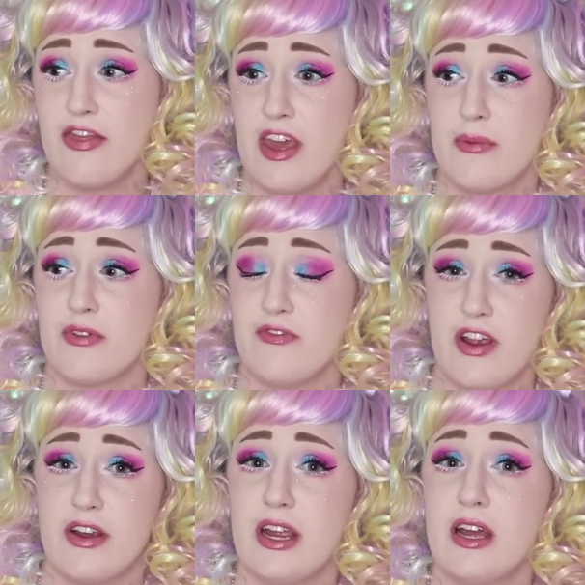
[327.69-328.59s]
They were
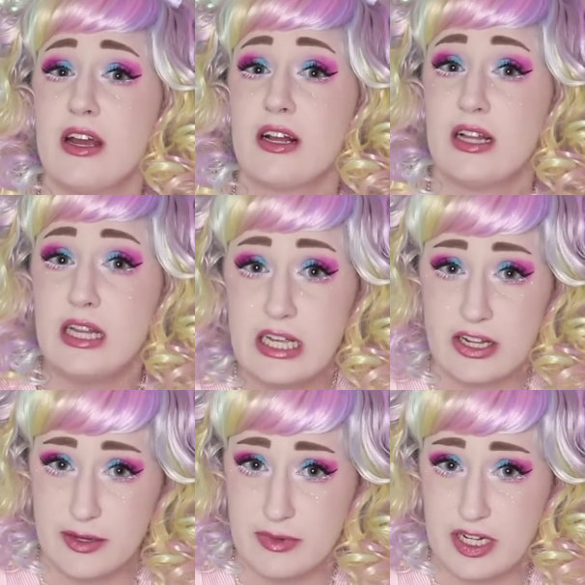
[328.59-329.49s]
very
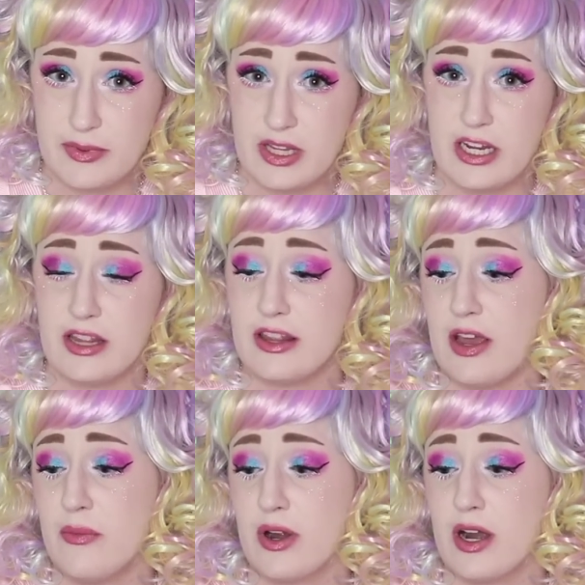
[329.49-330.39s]
clearly manipulated,
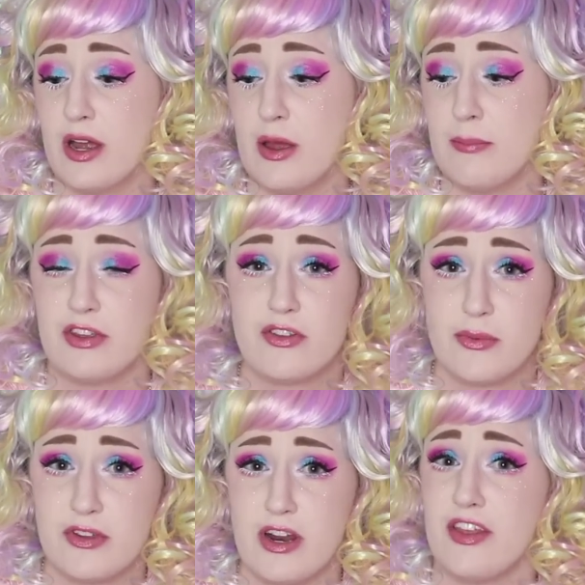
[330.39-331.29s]
they were
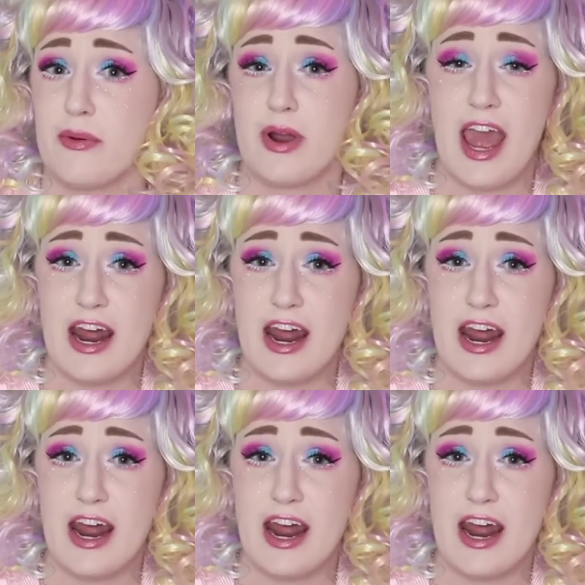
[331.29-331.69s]
misrepresented, they were